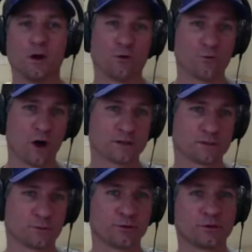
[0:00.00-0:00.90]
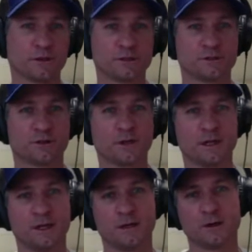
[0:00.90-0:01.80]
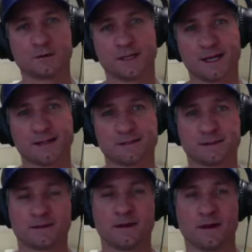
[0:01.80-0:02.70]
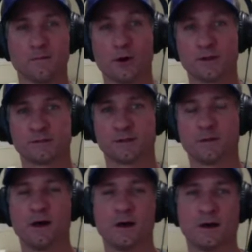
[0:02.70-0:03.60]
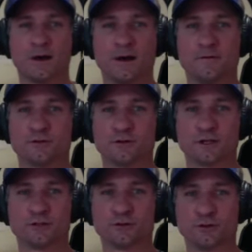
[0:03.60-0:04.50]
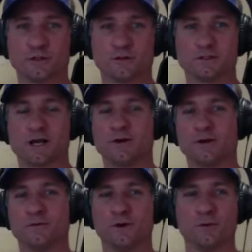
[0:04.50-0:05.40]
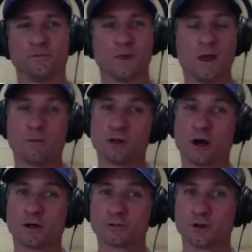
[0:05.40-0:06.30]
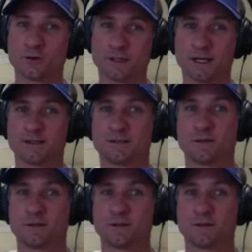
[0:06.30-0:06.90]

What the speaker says: Ross is a pluralist, so he goes against the monism of a traditional utilitarian view. But he also goes against the